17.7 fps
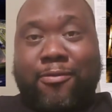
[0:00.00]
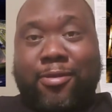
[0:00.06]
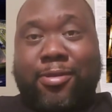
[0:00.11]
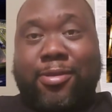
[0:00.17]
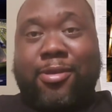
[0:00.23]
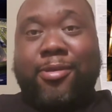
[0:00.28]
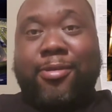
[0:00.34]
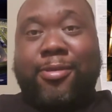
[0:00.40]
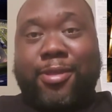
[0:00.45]

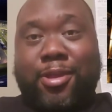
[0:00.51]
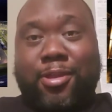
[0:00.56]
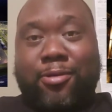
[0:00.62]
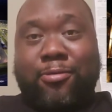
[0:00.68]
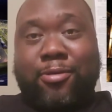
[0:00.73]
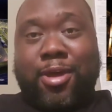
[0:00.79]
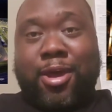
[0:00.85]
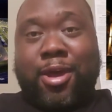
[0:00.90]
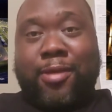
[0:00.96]
It's a
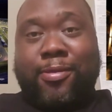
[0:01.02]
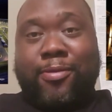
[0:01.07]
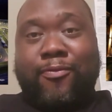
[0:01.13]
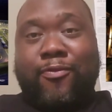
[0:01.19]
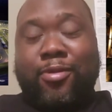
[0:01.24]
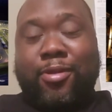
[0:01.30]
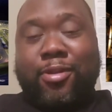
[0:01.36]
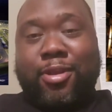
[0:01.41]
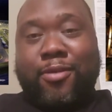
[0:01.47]
casino, guys, in
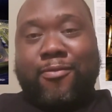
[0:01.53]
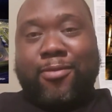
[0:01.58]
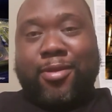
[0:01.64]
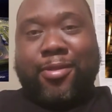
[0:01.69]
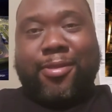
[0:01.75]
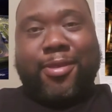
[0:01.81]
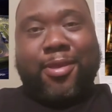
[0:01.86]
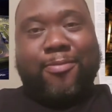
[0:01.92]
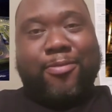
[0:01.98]
Philadelphia,
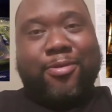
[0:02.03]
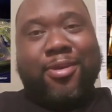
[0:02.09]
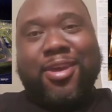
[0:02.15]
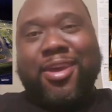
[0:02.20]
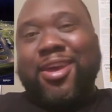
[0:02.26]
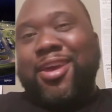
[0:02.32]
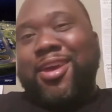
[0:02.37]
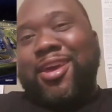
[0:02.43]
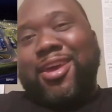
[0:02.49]
Mississippi.
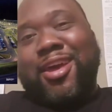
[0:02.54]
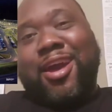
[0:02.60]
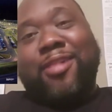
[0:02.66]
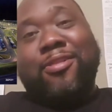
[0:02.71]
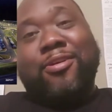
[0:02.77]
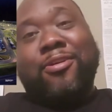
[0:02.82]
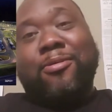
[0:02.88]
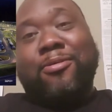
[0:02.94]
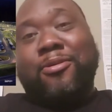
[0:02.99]
I
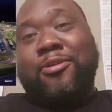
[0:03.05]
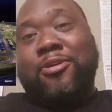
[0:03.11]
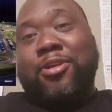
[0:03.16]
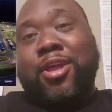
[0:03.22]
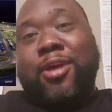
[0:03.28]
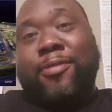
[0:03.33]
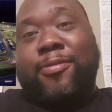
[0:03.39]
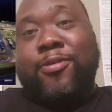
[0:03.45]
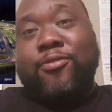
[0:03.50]
love going
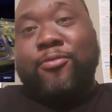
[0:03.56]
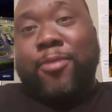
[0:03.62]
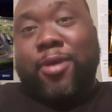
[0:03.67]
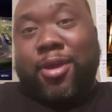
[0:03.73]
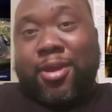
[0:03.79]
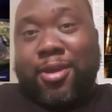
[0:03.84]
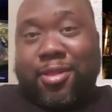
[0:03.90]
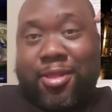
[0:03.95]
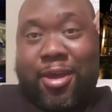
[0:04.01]
there too,
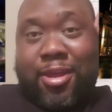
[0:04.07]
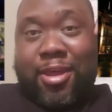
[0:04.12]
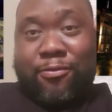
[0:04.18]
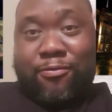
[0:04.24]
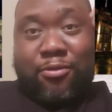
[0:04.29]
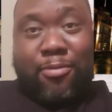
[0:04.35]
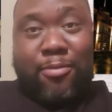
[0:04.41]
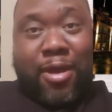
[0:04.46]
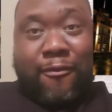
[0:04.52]
man. Like that's
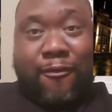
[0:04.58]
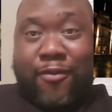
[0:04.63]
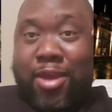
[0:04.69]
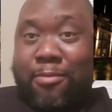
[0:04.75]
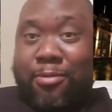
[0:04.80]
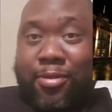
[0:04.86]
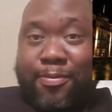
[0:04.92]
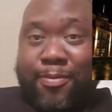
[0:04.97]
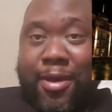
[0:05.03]
one of my
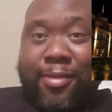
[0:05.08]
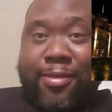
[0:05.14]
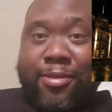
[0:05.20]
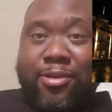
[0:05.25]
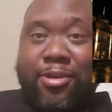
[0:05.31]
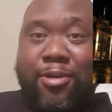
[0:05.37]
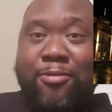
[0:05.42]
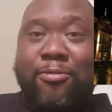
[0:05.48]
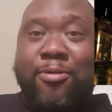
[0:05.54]
favorite spots to
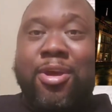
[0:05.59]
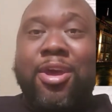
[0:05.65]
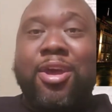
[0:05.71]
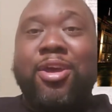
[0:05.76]
go.